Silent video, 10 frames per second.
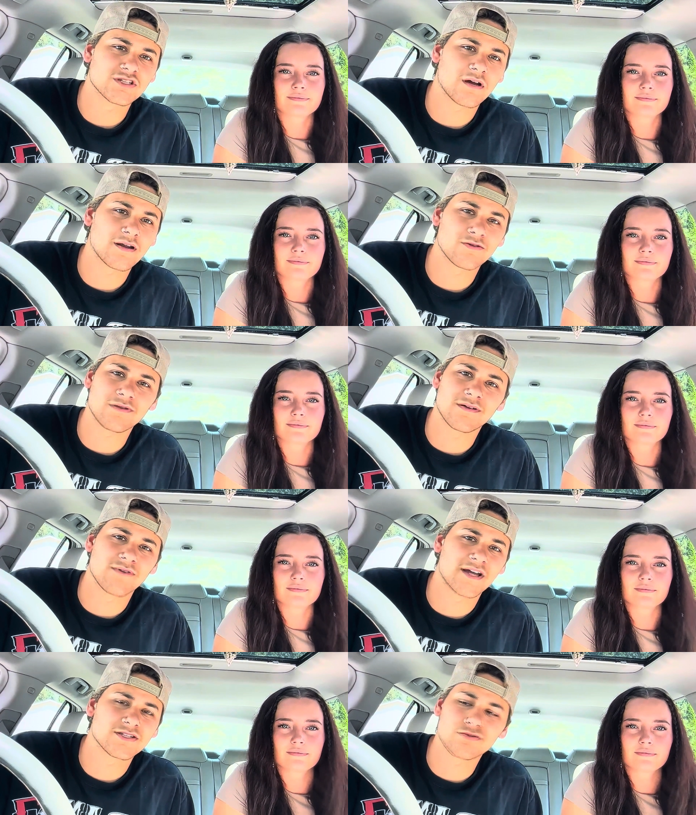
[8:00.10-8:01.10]
Speaker 1: got out of
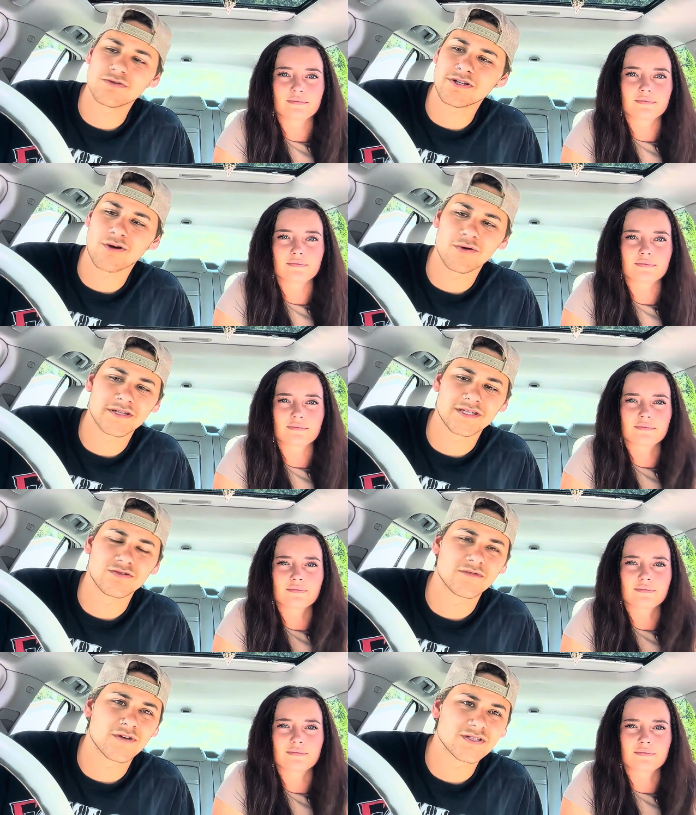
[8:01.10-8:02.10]
high school, you're going into
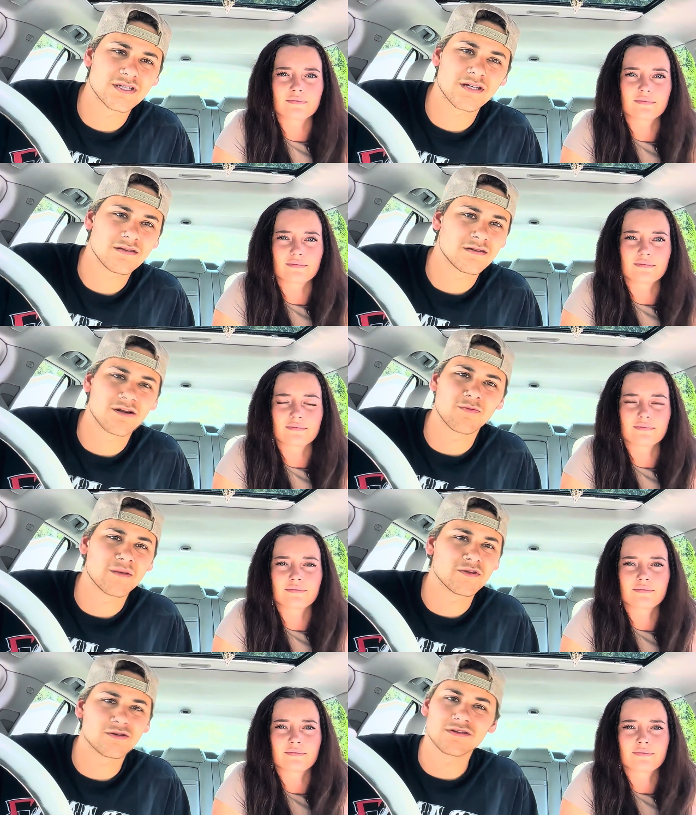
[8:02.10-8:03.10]
university, you know,
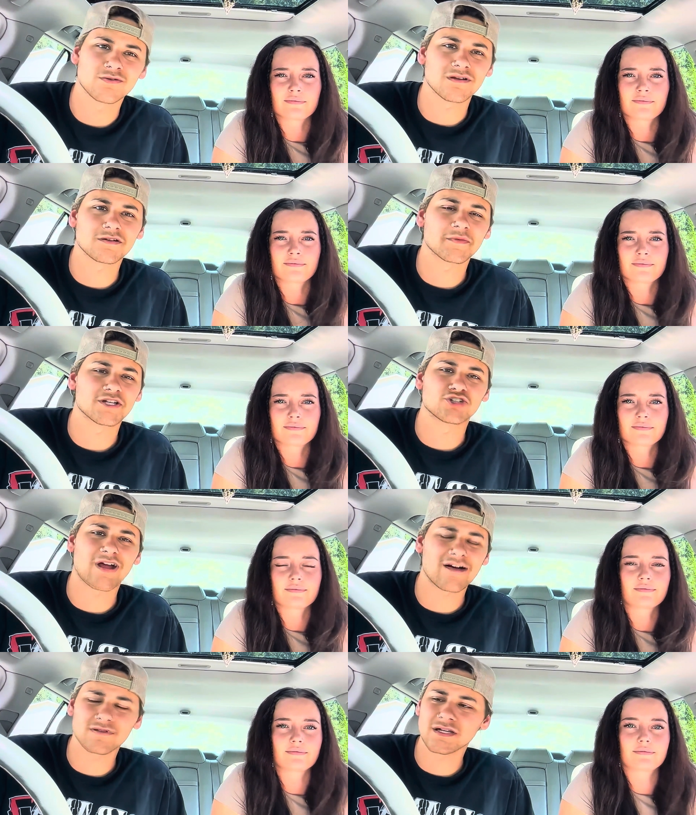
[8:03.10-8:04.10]
maybe you're doing a little bit of
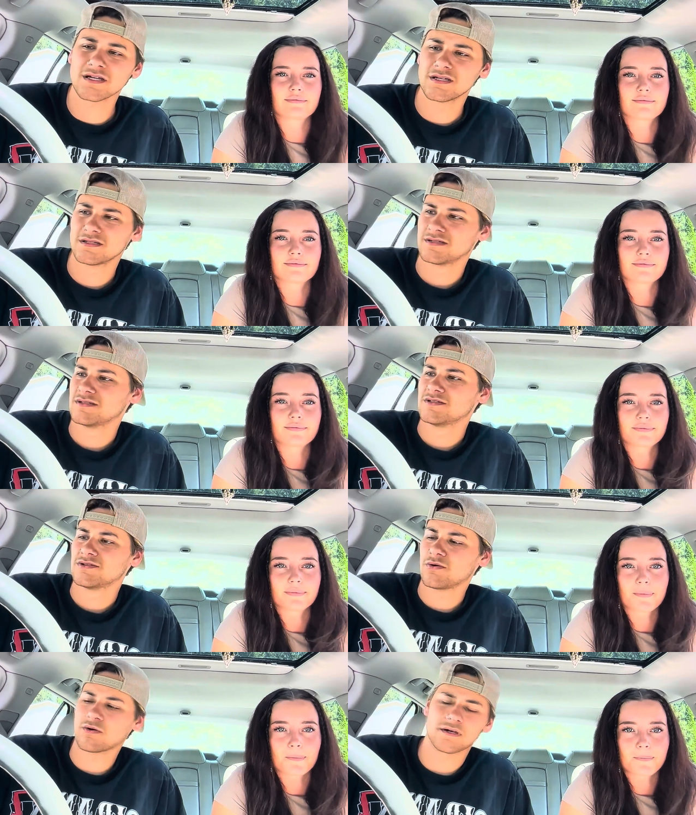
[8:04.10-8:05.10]
traveling,
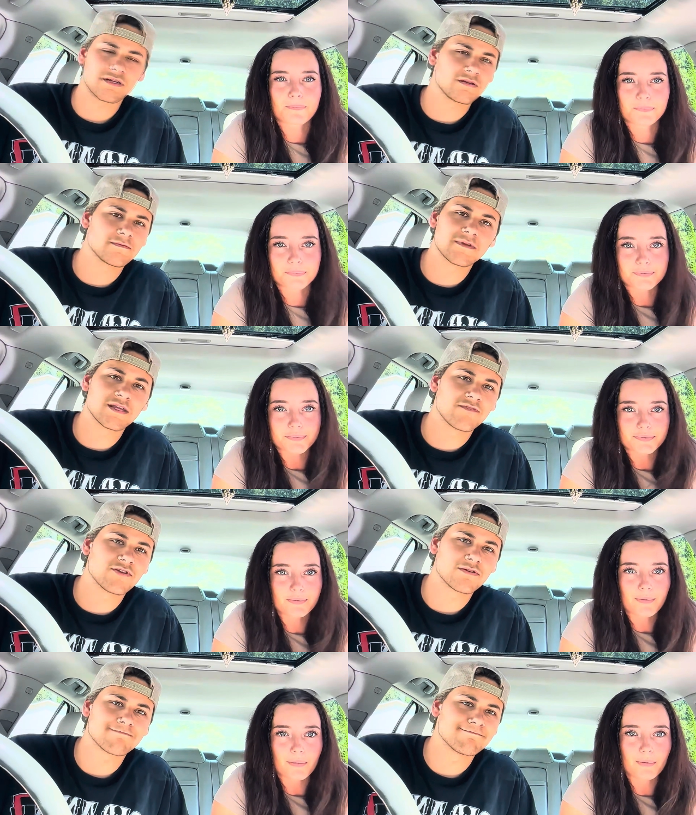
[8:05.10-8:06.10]
or if
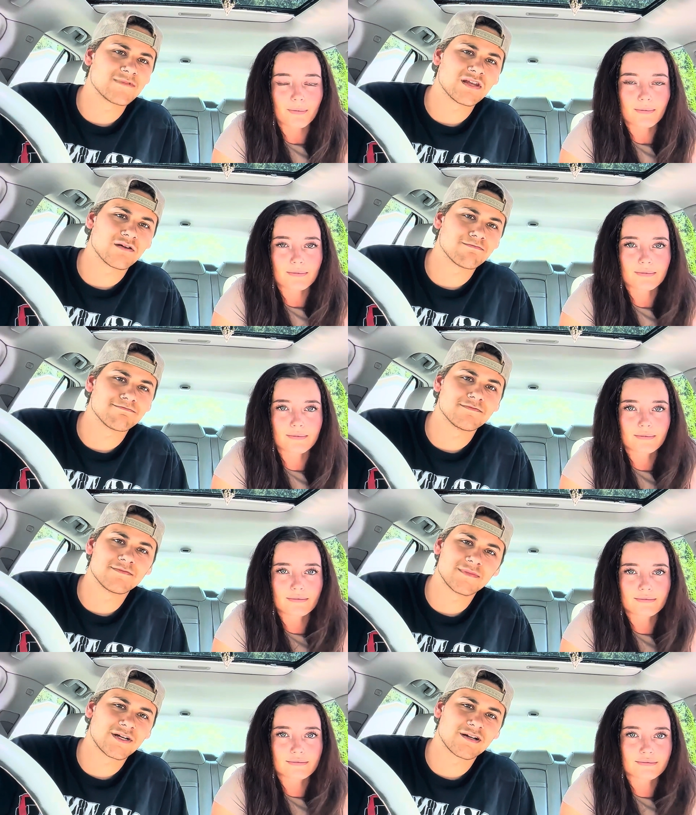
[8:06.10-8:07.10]
you're, you know,
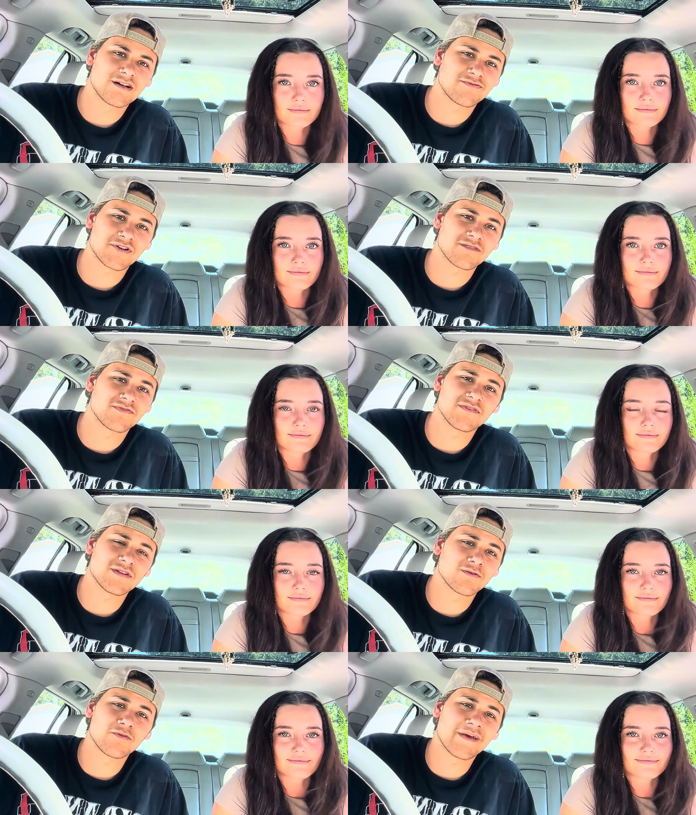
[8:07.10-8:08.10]
a freaking 50
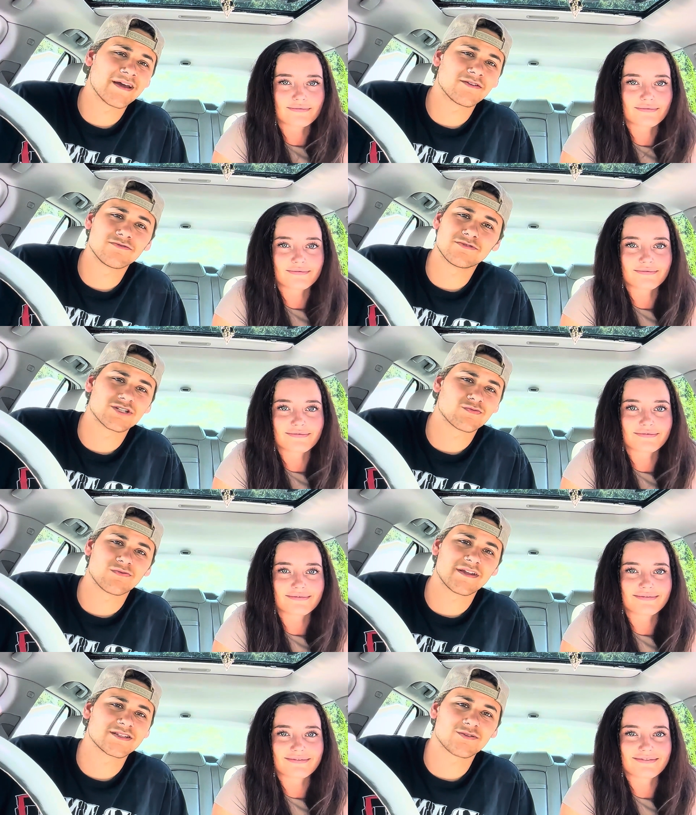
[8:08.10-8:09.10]
year old man who just
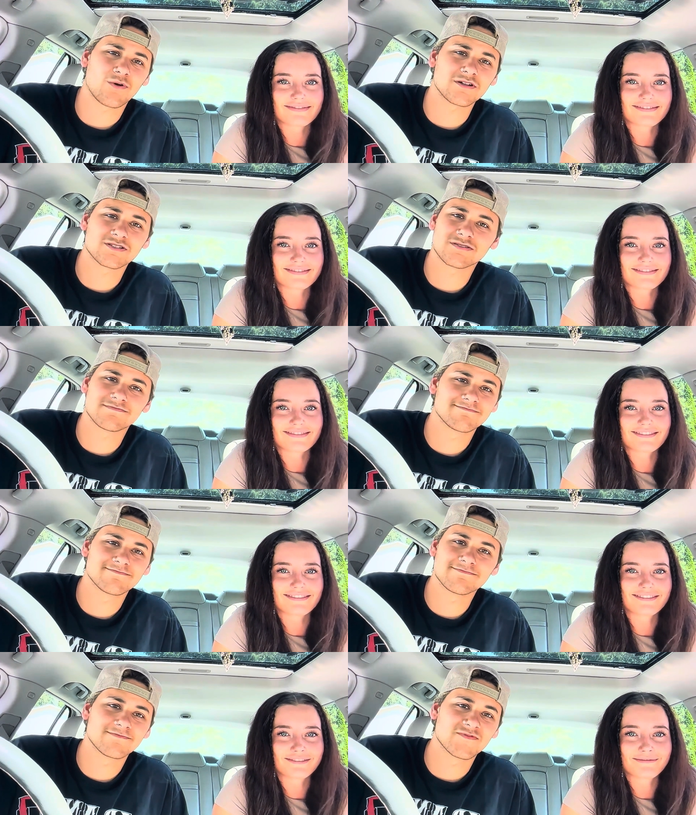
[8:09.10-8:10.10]
likes to watch
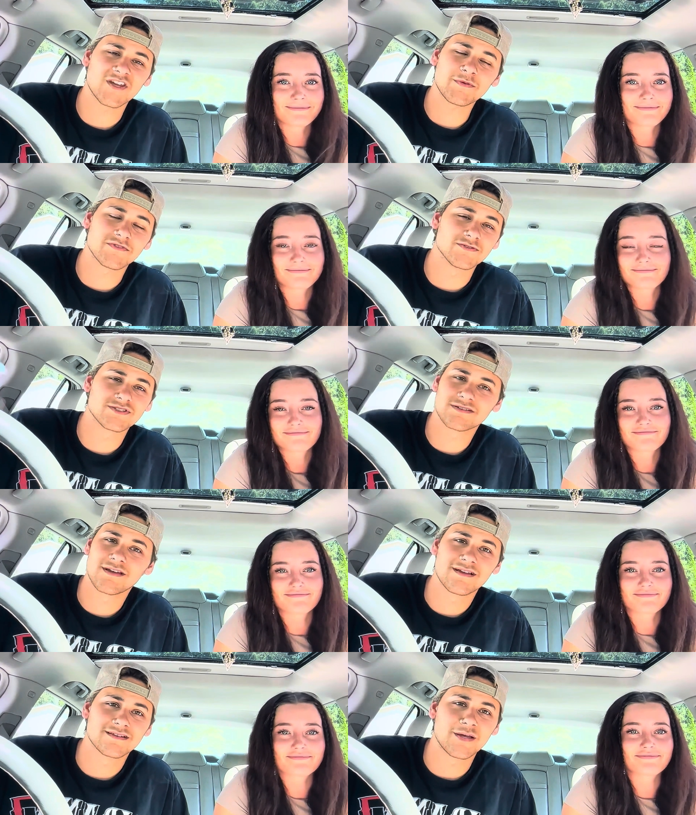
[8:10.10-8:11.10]
Vapor views
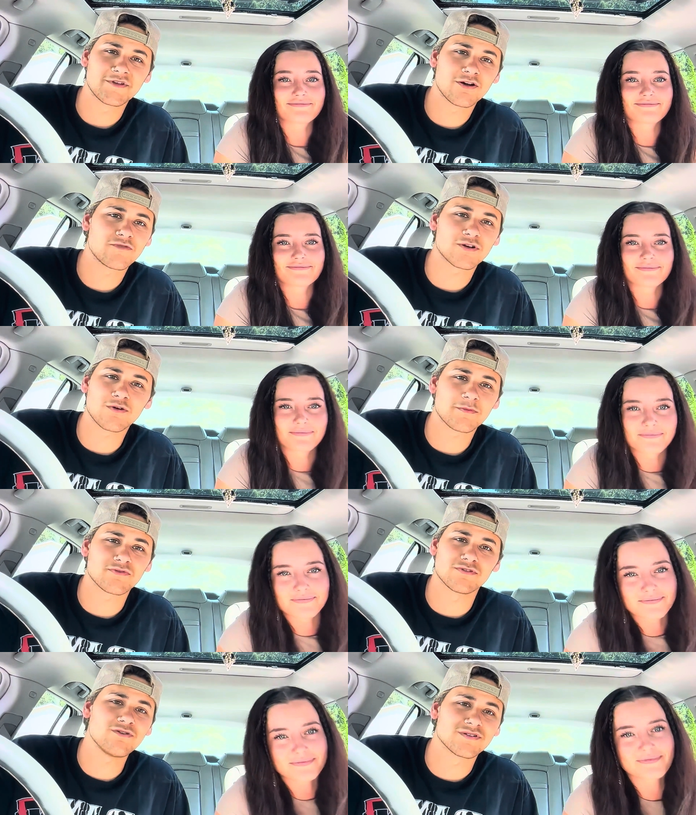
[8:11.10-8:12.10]
Let me know if you're going to
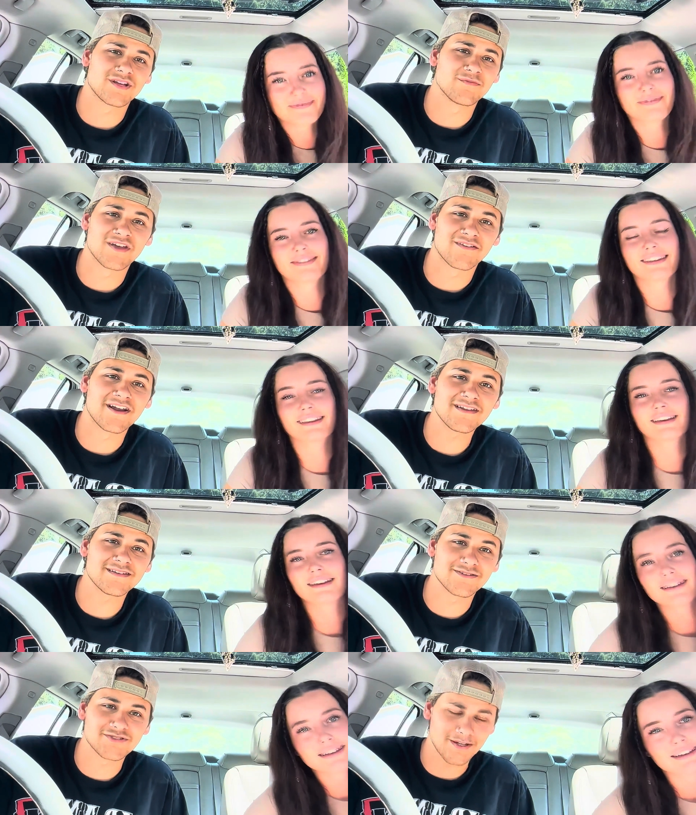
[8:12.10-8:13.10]
Peru or something, right?
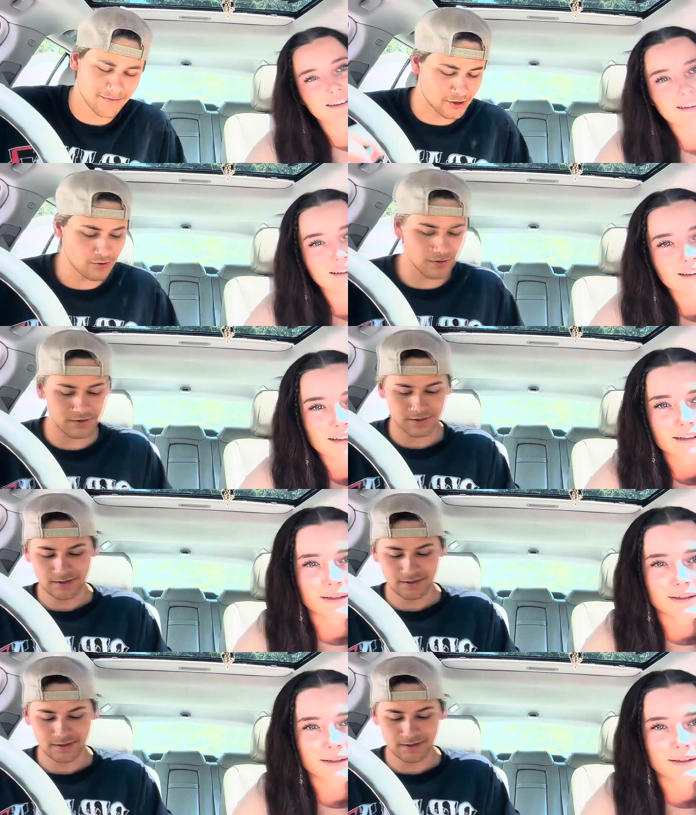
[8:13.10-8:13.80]
Do something cool.